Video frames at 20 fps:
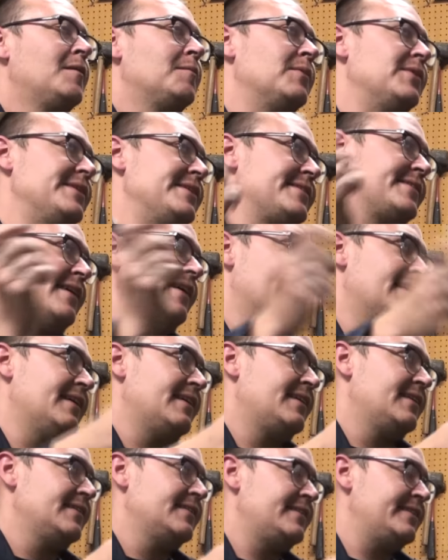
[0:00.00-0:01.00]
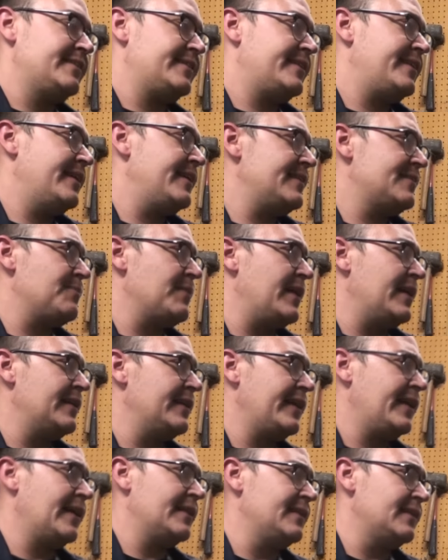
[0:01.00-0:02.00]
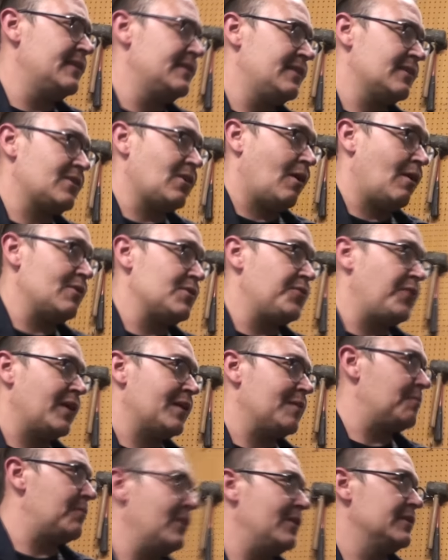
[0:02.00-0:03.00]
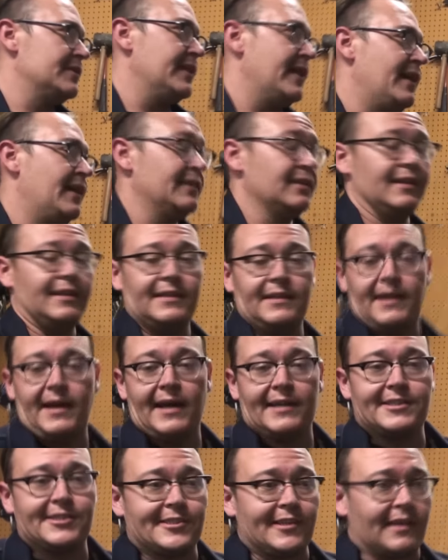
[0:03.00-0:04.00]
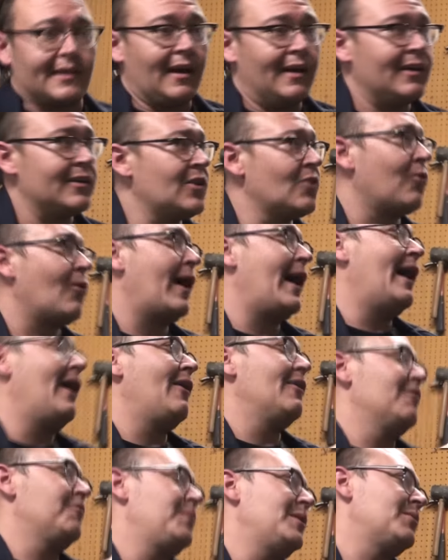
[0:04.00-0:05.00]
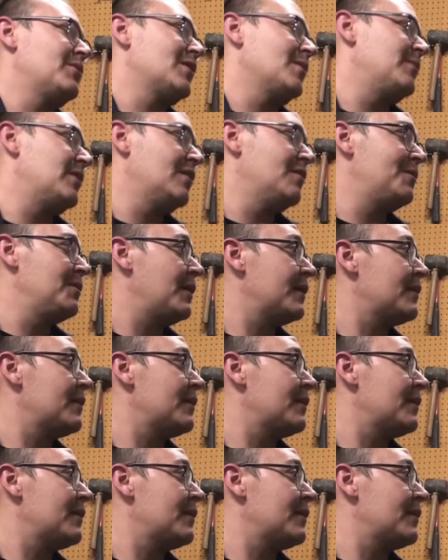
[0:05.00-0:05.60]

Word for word: these uh, these kids, man, they had their, their cars fucking broke down, and they had just like a crowd of people coming over,